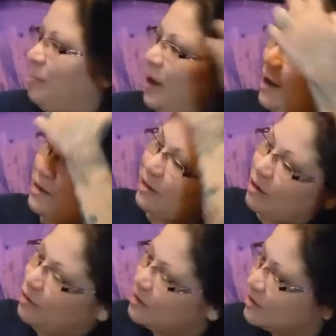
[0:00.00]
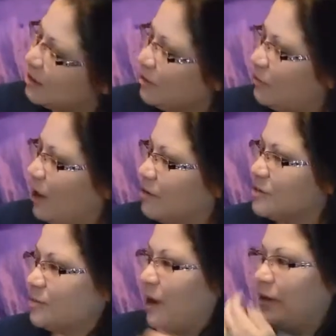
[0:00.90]
but, you know, and it's got the
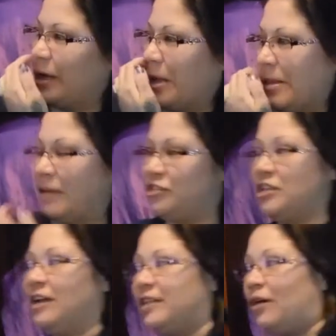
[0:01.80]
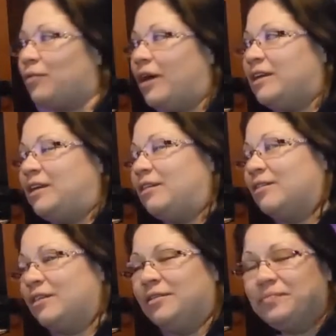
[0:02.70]
flowers around it. And that she got that right
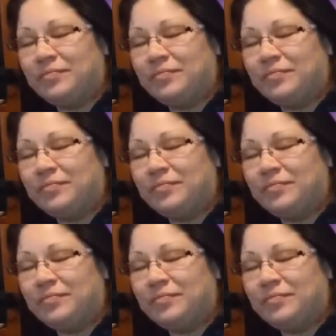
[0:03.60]
here.